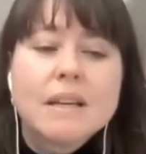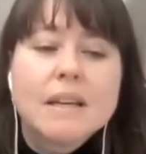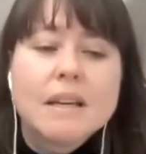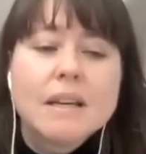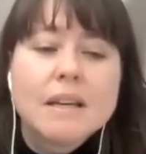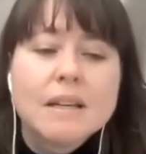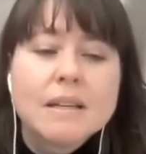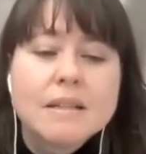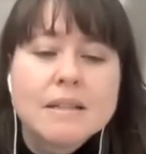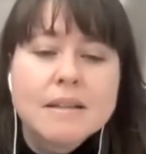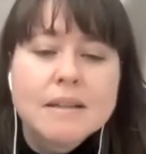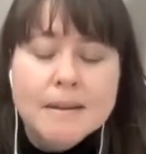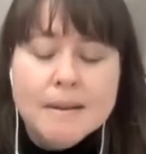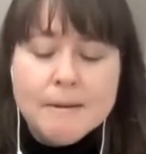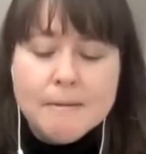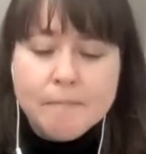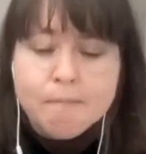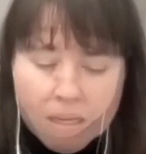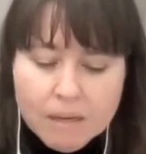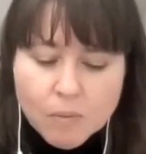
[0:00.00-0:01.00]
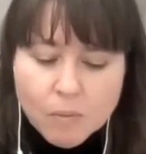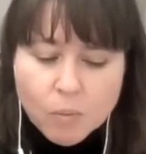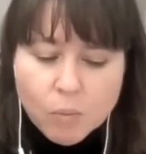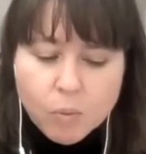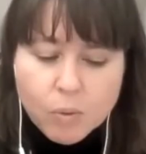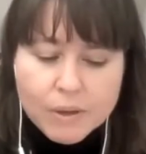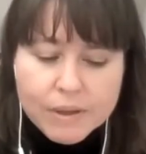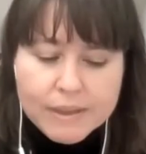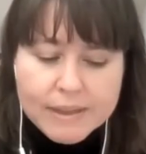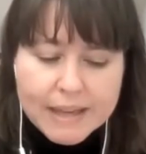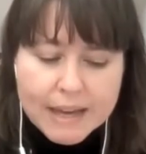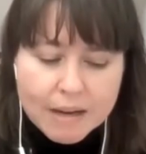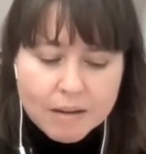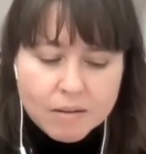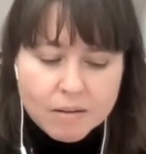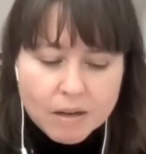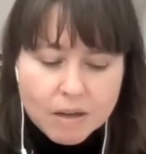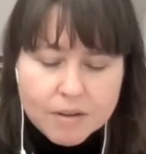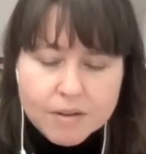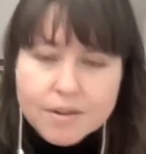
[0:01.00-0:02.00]
And
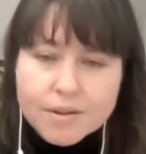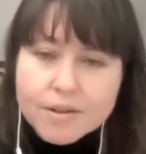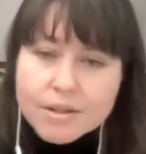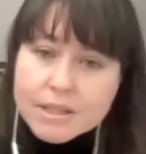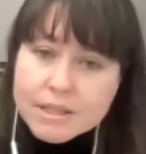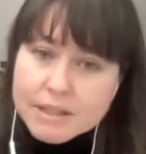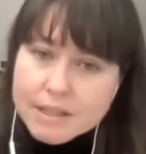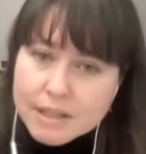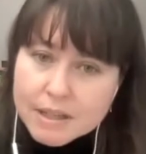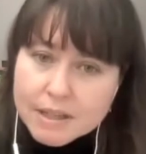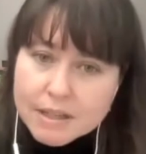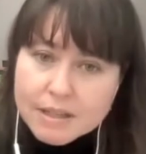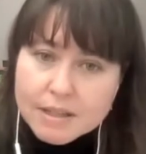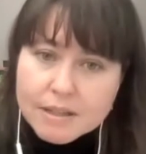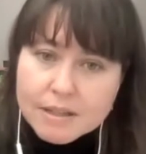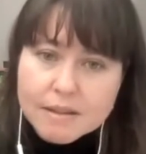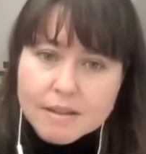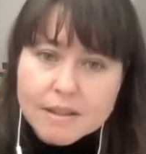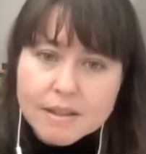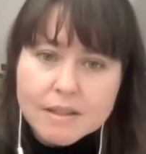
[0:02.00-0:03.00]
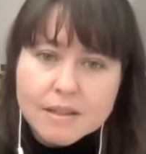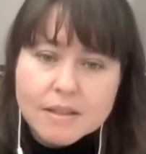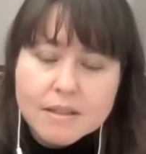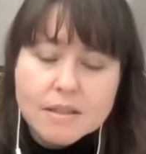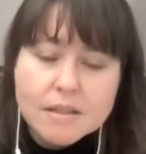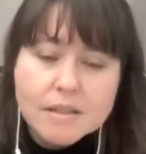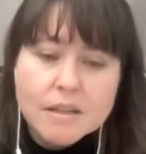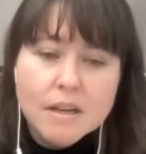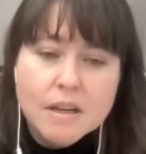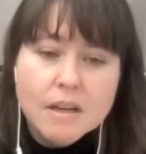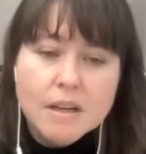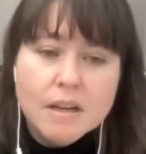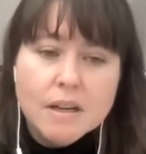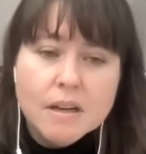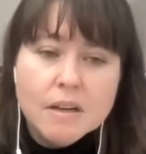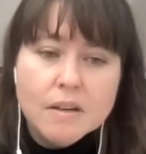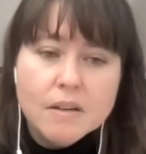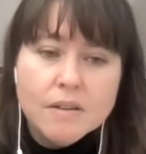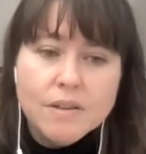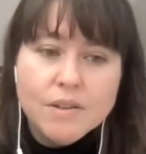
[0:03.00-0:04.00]
without understanding this,
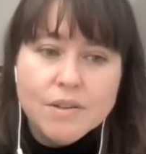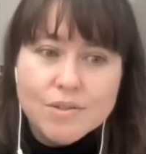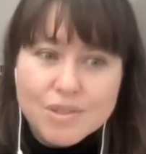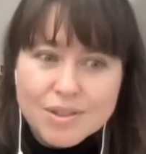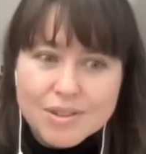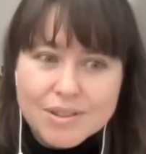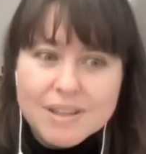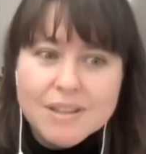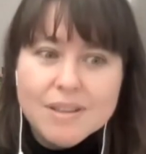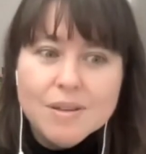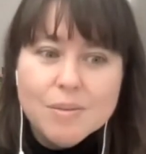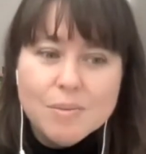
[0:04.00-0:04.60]
usually